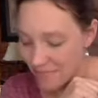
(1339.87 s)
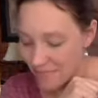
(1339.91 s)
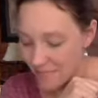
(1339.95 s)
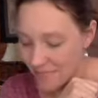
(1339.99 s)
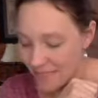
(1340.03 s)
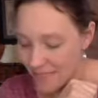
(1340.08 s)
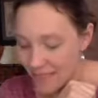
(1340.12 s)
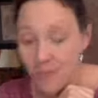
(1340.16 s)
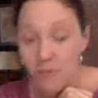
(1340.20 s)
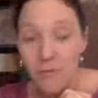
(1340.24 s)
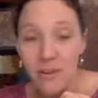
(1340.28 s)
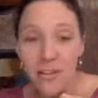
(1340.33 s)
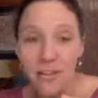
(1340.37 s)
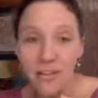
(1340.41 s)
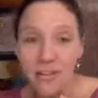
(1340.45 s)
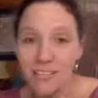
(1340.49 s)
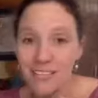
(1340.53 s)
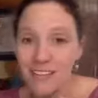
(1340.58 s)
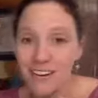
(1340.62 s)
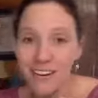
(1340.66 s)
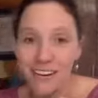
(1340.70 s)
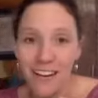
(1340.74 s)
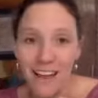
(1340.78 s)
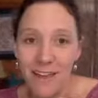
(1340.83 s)
And we use
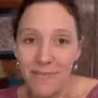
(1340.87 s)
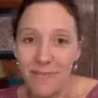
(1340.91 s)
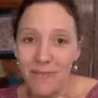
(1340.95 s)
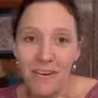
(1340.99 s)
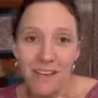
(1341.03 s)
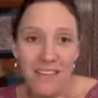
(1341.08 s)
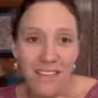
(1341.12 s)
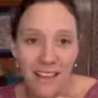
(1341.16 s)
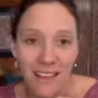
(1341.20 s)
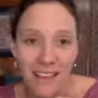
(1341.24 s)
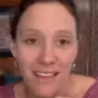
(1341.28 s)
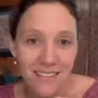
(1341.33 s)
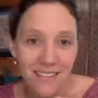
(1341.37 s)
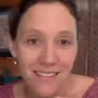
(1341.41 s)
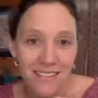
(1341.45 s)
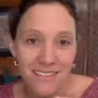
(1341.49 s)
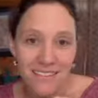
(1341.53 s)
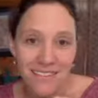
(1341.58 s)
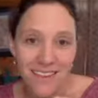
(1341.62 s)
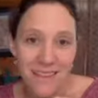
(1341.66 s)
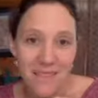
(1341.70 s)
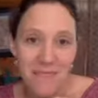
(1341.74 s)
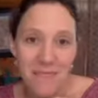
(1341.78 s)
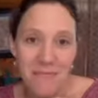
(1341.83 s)
it on everything.
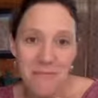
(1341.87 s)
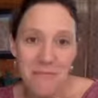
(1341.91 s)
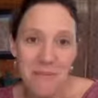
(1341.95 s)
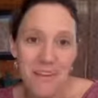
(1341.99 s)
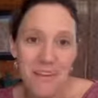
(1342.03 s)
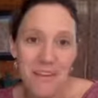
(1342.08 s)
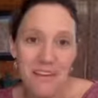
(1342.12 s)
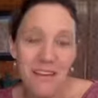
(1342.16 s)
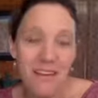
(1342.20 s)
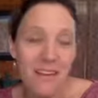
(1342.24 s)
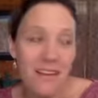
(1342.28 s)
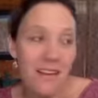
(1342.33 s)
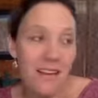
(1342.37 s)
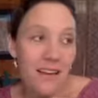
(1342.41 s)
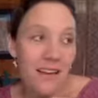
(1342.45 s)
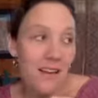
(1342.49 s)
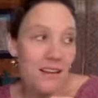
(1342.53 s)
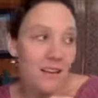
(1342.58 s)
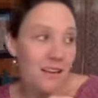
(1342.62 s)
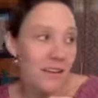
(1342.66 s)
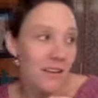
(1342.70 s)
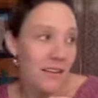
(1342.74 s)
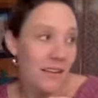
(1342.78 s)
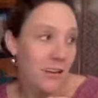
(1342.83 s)
I mean, we
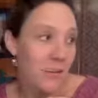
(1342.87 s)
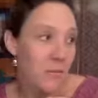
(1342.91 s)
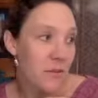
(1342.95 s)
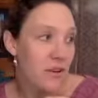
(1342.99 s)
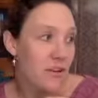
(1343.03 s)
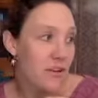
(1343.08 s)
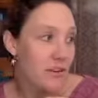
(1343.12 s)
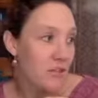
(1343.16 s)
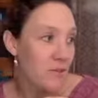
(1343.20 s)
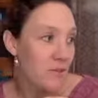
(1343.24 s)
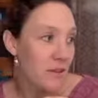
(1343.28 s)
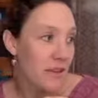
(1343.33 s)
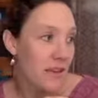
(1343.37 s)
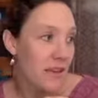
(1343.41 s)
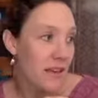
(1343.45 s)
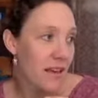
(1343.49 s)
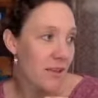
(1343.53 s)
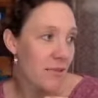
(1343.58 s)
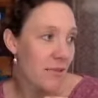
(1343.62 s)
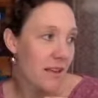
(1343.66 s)
clean our mirrors with it.